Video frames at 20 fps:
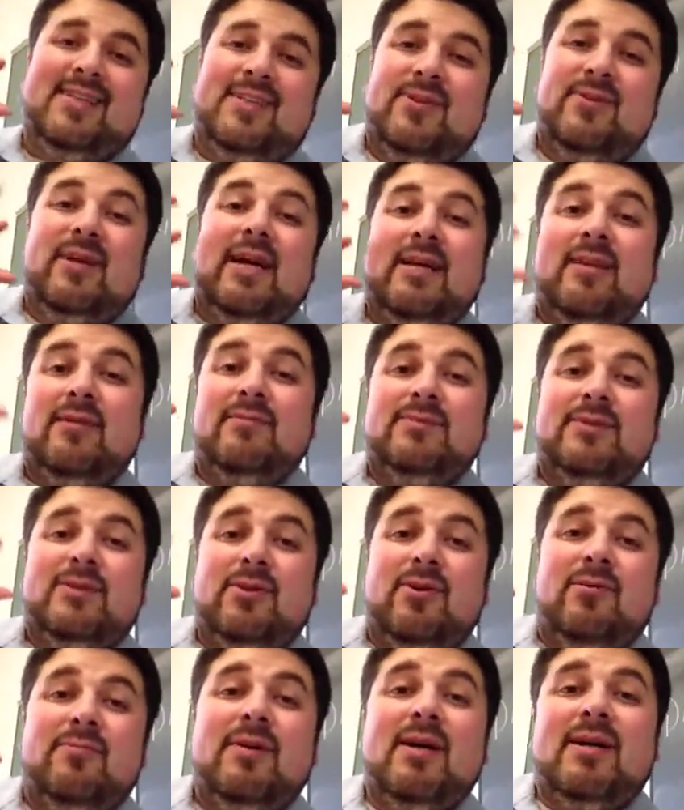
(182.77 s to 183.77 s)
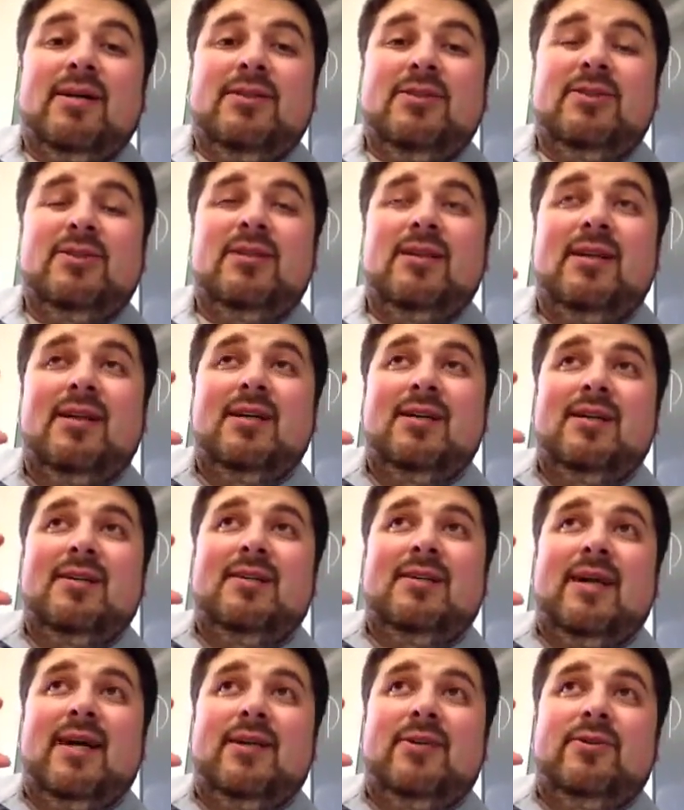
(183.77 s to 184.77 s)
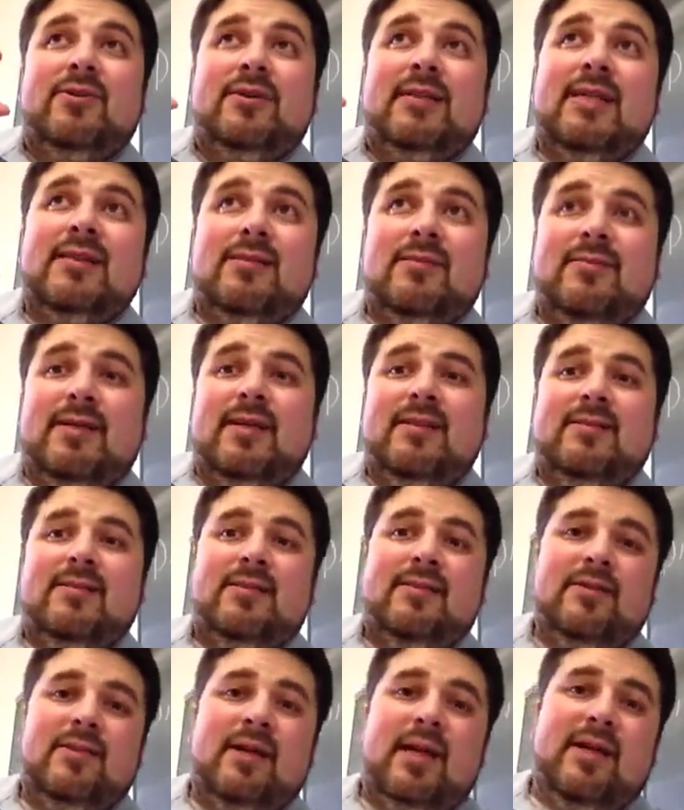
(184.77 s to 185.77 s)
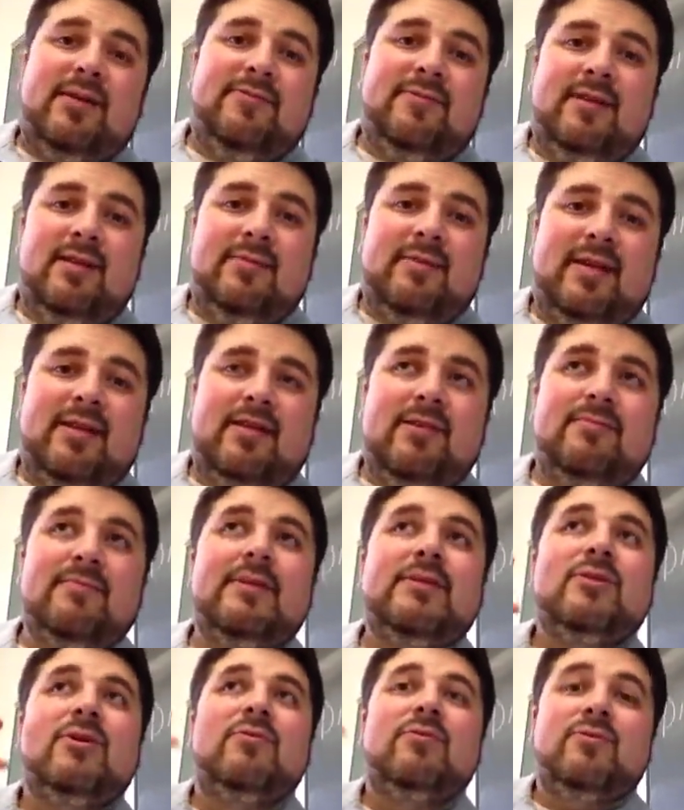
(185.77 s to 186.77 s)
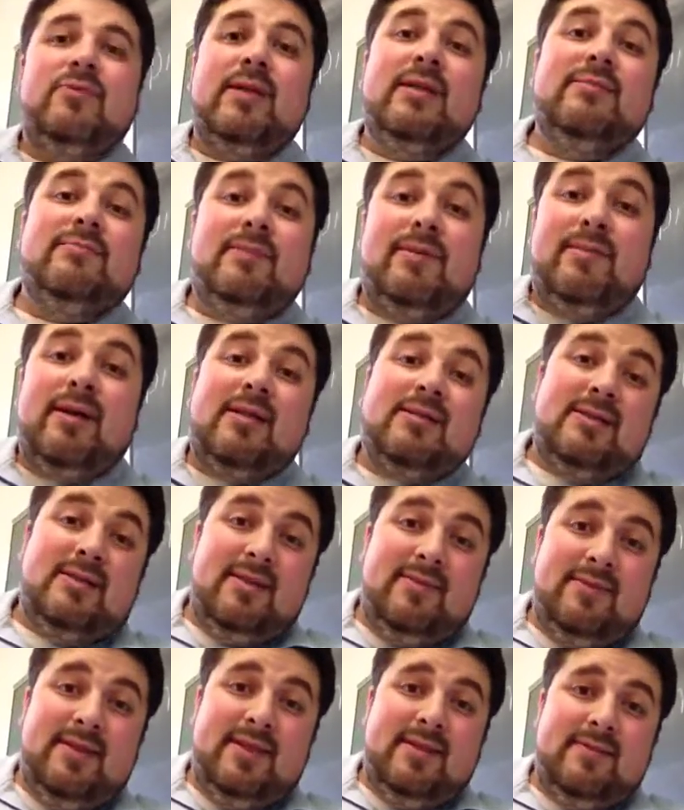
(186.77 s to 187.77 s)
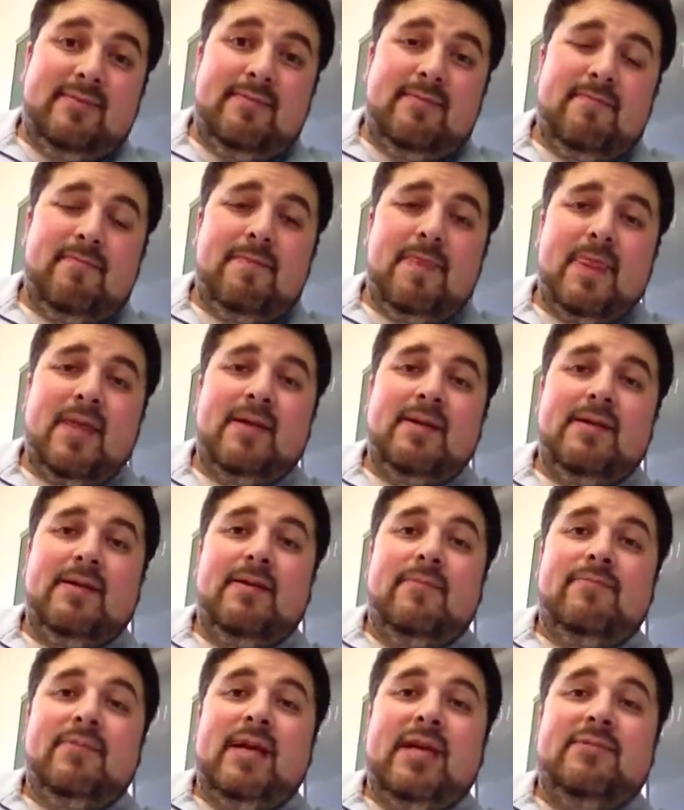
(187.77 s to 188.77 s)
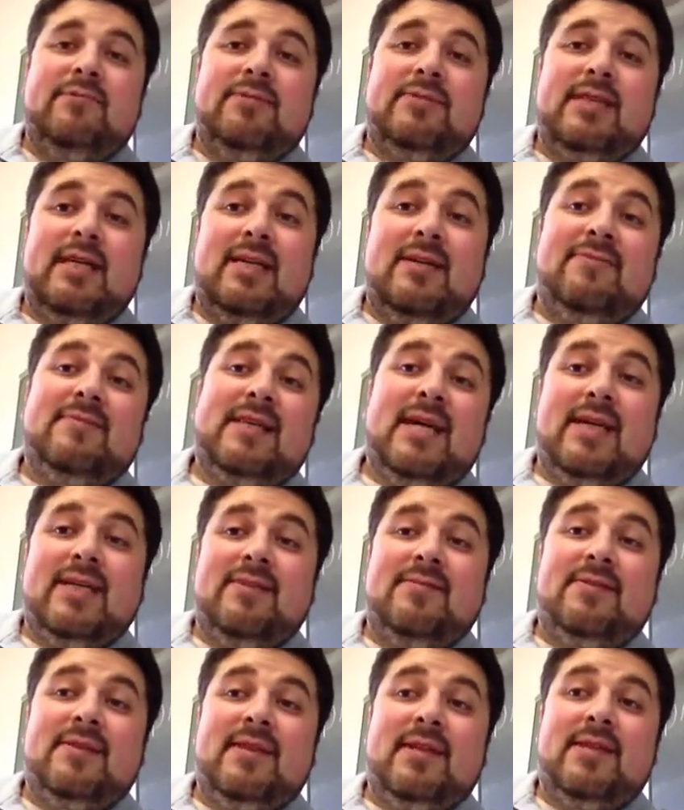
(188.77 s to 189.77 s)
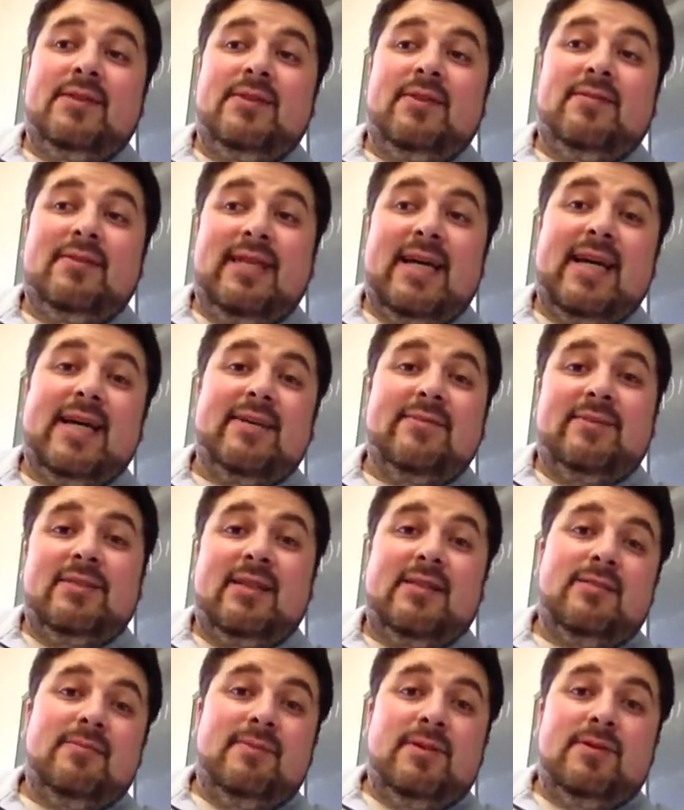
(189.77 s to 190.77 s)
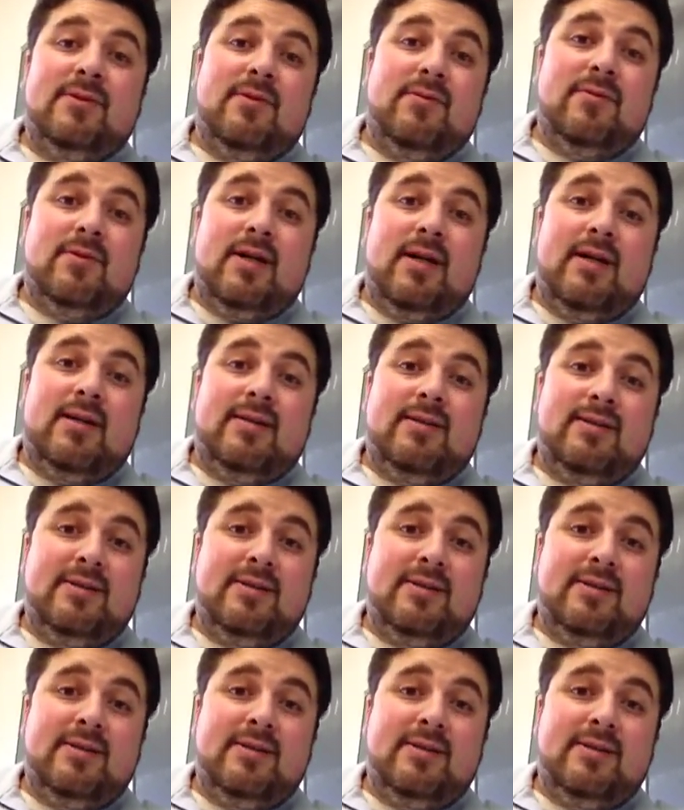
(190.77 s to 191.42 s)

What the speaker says: You like them so much that your sentiment, how you feel about them, is overridden by positivity. And if you say enough negative things, you have negative sentiment override.